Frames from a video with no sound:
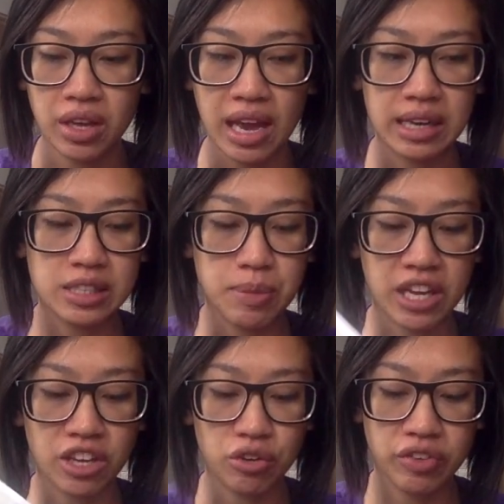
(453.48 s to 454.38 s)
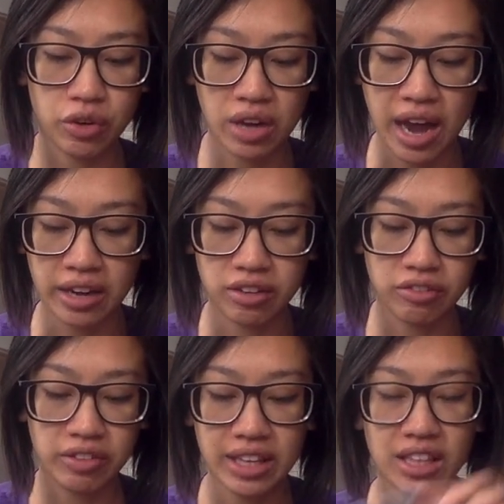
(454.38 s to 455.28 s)
And it's making you feel kind
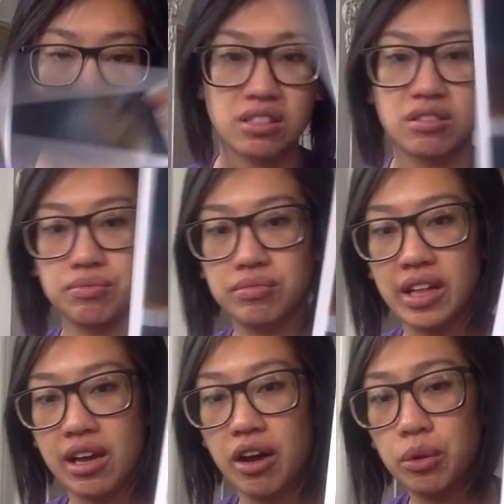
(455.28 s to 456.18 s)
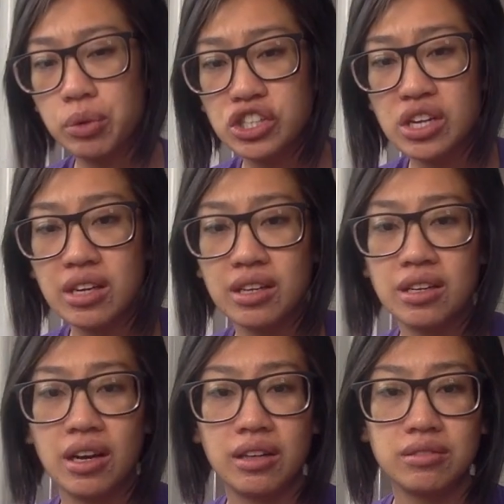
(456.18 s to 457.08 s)
of like this, like
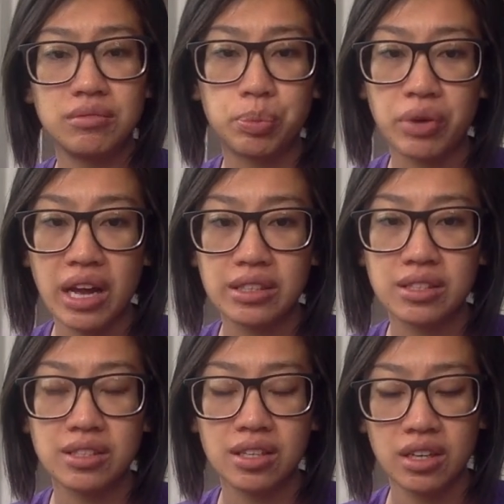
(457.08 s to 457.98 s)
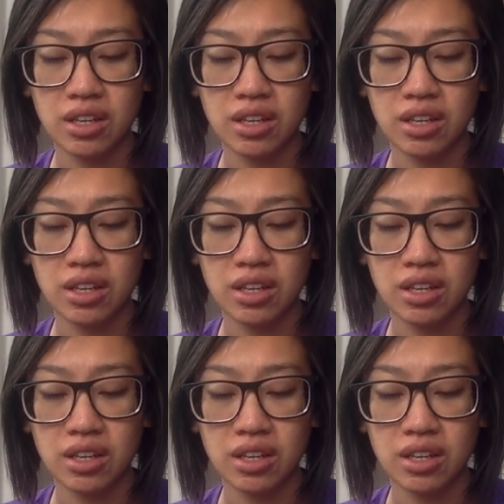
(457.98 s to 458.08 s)
unappreciated, depressed,